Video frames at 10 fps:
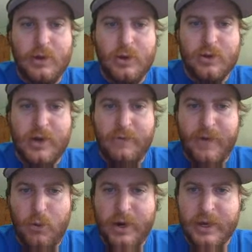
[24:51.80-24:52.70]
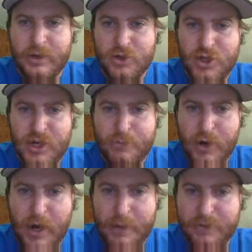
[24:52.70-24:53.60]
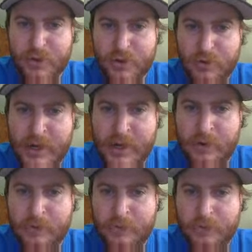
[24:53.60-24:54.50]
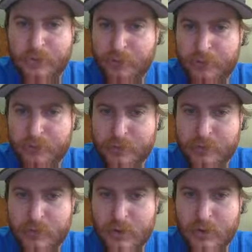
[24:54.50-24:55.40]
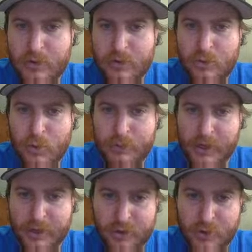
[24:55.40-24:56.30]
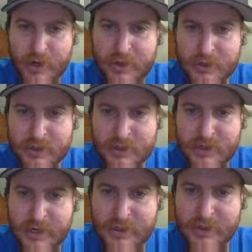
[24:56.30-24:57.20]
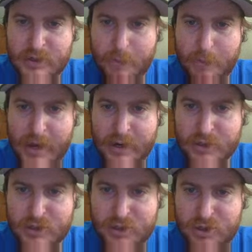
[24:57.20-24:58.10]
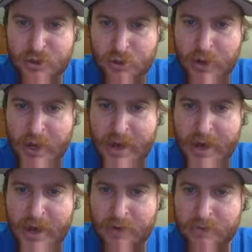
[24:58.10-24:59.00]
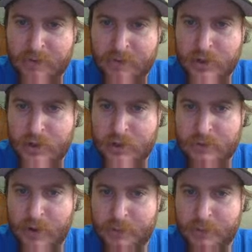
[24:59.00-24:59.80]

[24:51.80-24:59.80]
So now if I want to get g prime of 3, we plug in 3. This is 6 minus 2 f of, if I